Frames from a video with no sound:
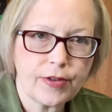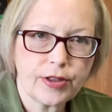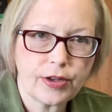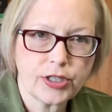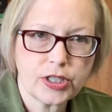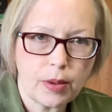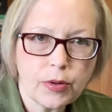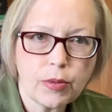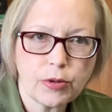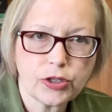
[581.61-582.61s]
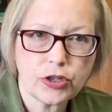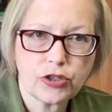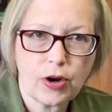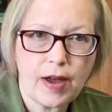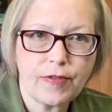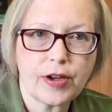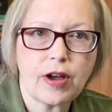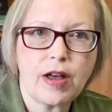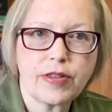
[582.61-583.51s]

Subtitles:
There's some commercial traffic on